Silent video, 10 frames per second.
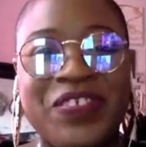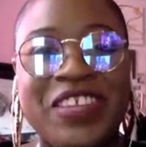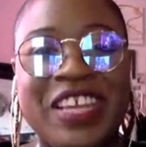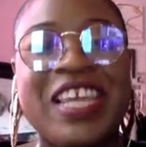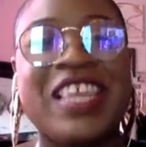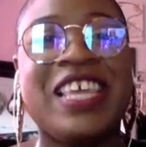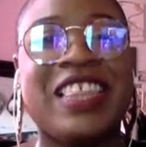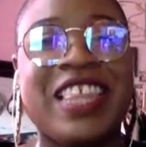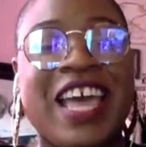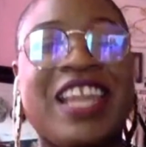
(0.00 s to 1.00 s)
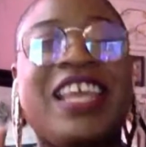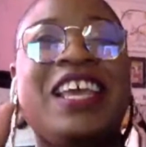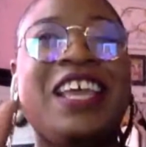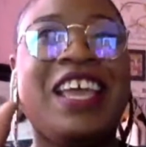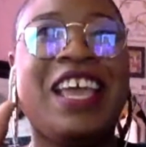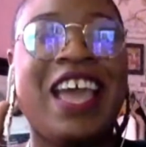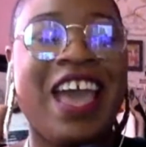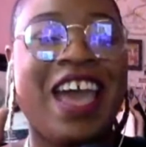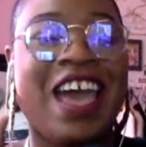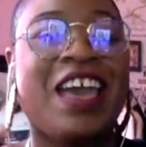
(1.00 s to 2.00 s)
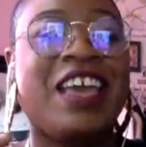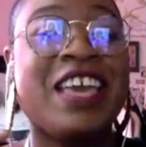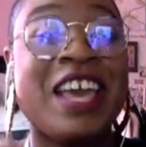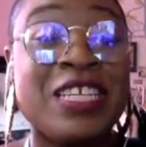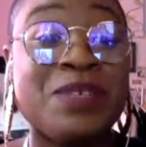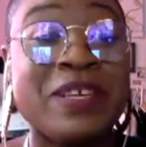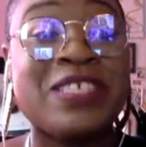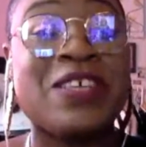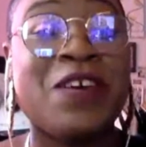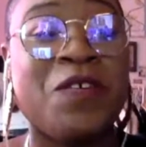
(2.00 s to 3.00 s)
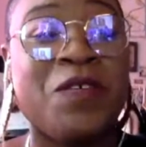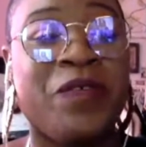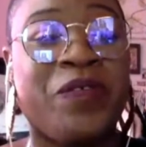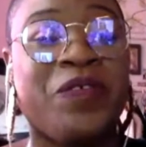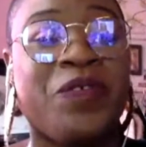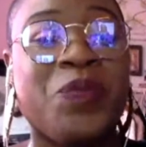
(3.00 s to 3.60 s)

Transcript: And I think that I catch myself